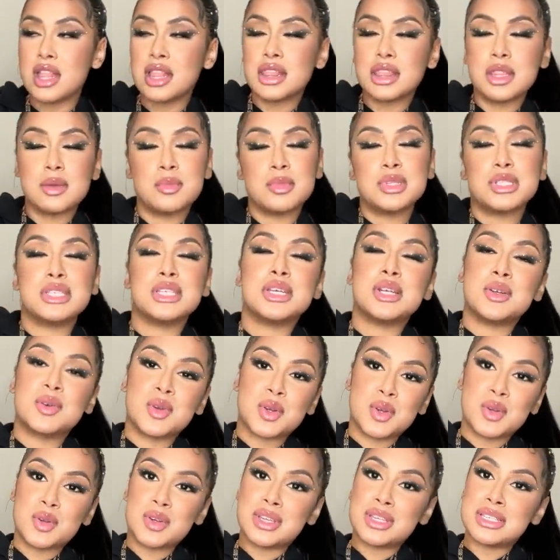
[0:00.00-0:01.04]
the
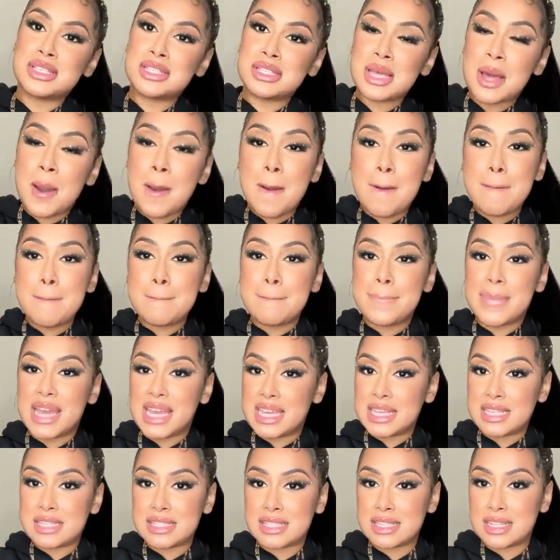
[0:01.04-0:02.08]
material is
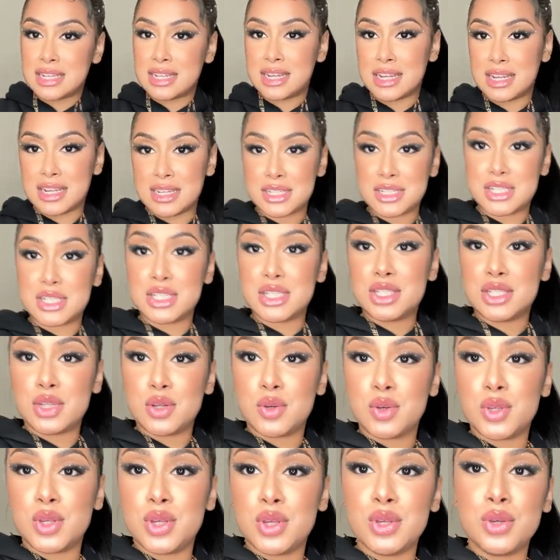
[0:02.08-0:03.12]
amazing and it's just so
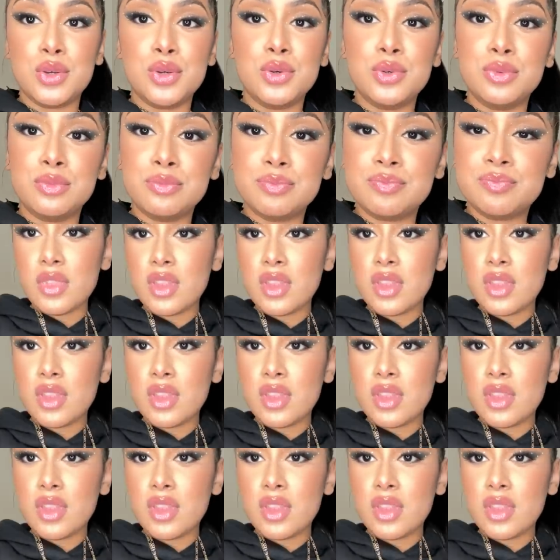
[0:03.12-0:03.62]
cute.